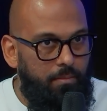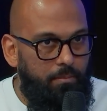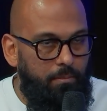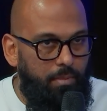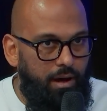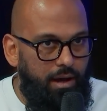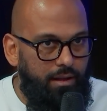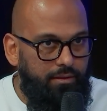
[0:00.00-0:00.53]

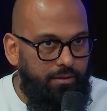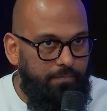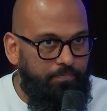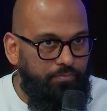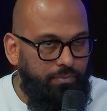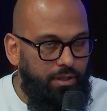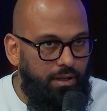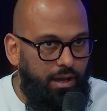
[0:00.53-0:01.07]
But
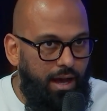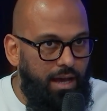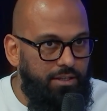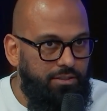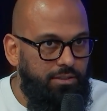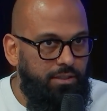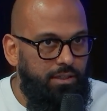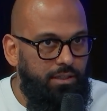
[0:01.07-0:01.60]
I
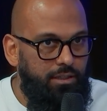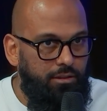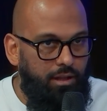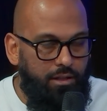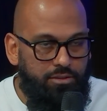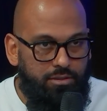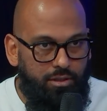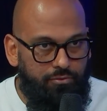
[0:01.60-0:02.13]
see
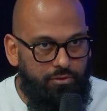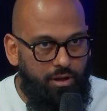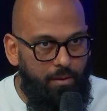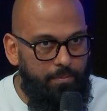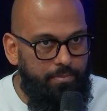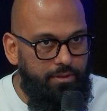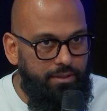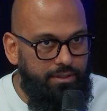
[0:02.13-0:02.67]
lots of
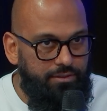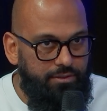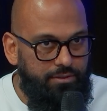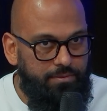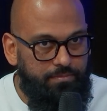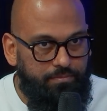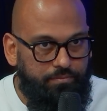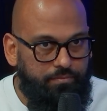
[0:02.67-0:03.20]

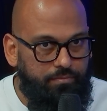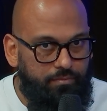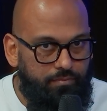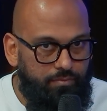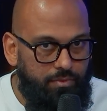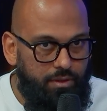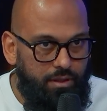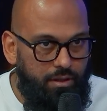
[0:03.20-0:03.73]
companies,
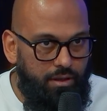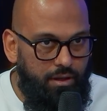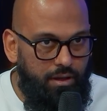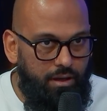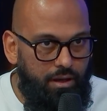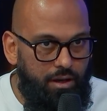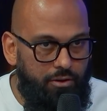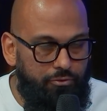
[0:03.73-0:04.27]

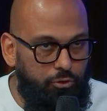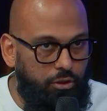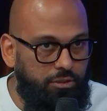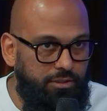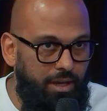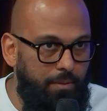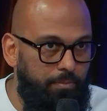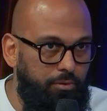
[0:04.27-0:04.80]
for
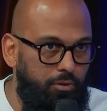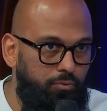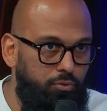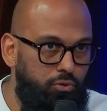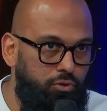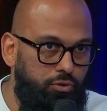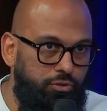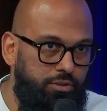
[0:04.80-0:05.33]
example, who
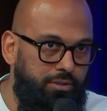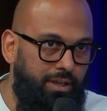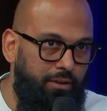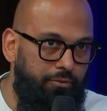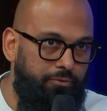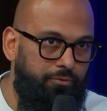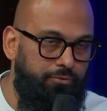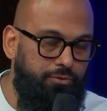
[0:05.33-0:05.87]
could
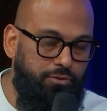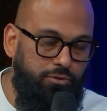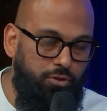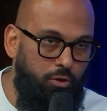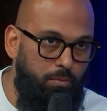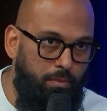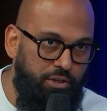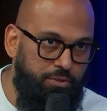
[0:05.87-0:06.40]
save
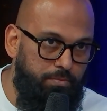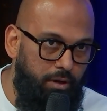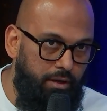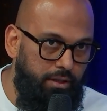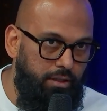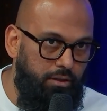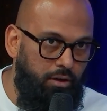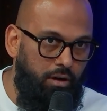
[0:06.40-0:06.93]
so much
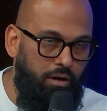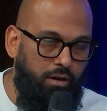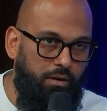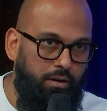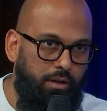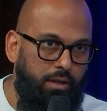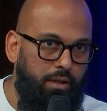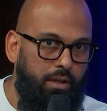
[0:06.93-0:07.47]
money or
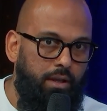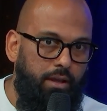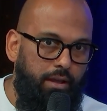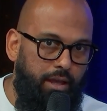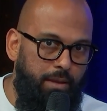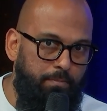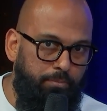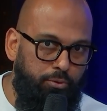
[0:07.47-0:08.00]

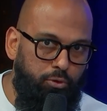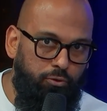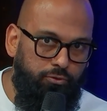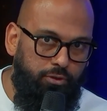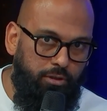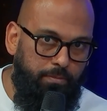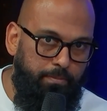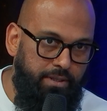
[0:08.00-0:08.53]
improve
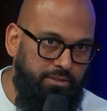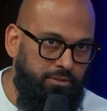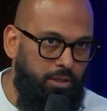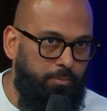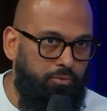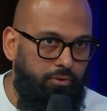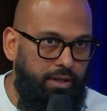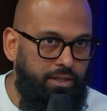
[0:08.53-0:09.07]
their business
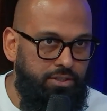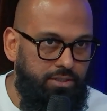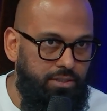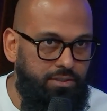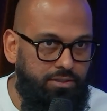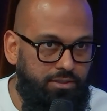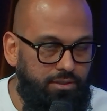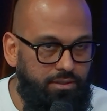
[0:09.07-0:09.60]

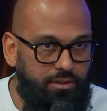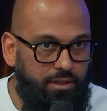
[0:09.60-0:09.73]
operations